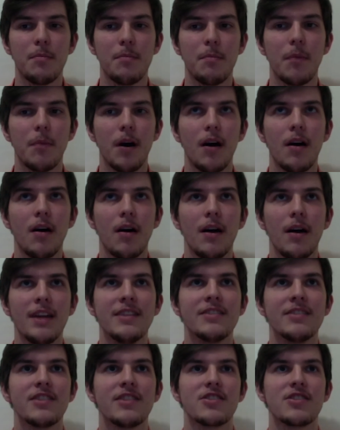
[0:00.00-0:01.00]

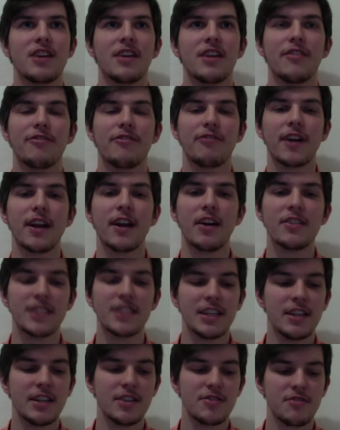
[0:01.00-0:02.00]
in such like a freelance
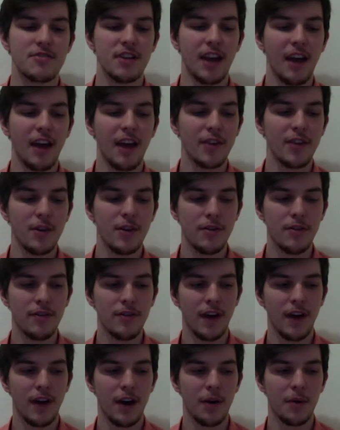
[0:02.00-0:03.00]
industry, have you
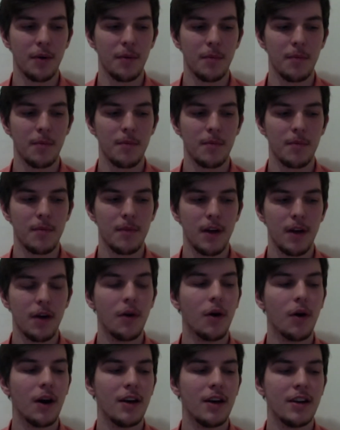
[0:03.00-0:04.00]
felt,
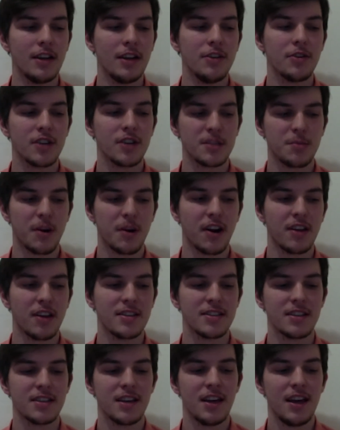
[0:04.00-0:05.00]
and in your
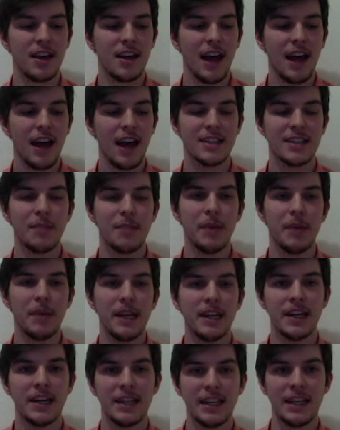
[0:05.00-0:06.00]
experience, has there
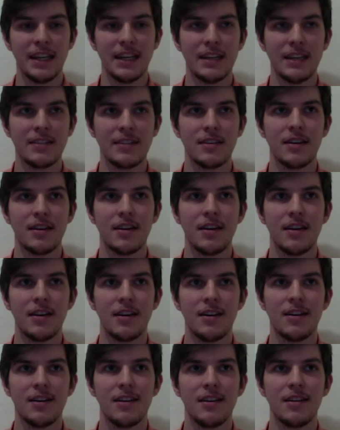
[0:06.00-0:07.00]
been a need
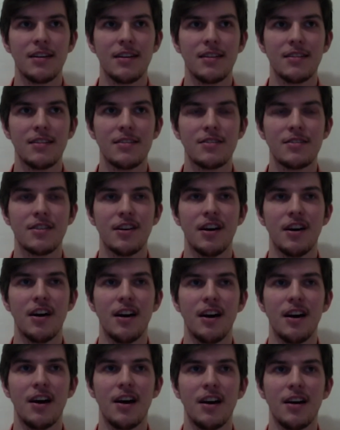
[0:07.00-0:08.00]

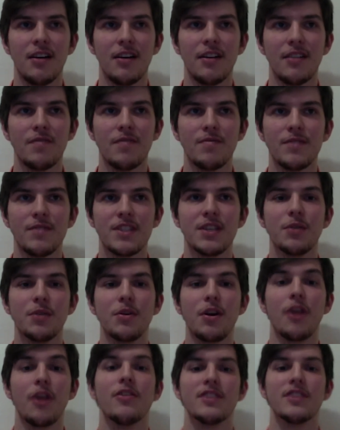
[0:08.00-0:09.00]
to still
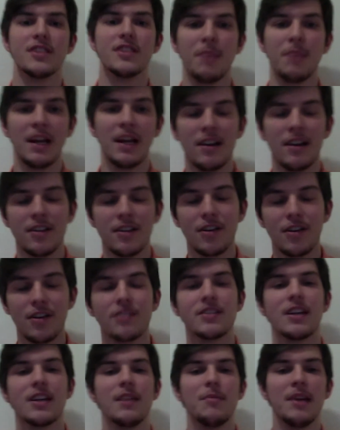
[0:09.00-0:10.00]

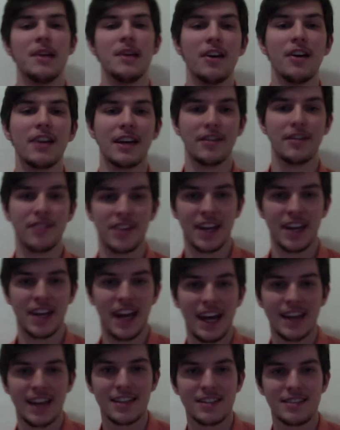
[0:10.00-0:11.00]
constantly be looking for the
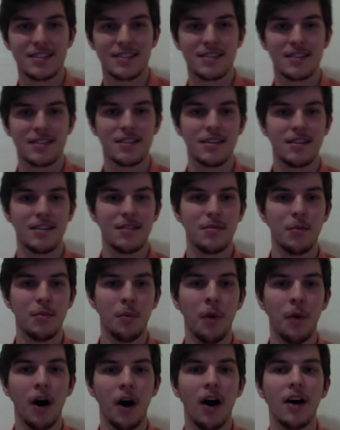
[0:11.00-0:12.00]
next
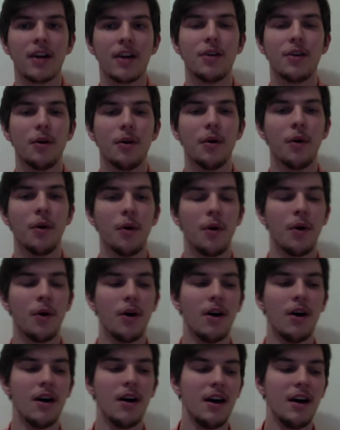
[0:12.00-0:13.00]
work, or
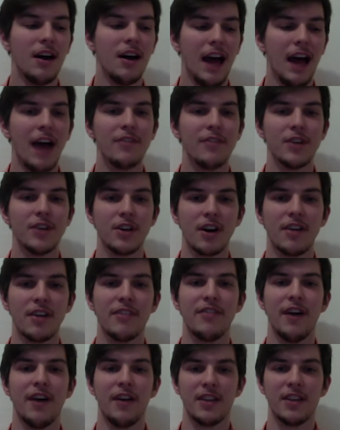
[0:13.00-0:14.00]
have you kind of
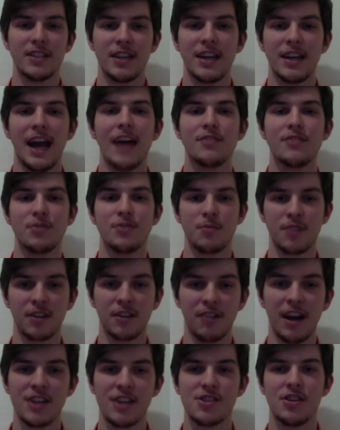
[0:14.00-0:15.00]
felt there's a natural
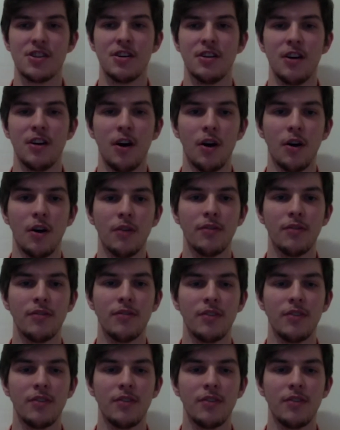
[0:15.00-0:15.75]
progression of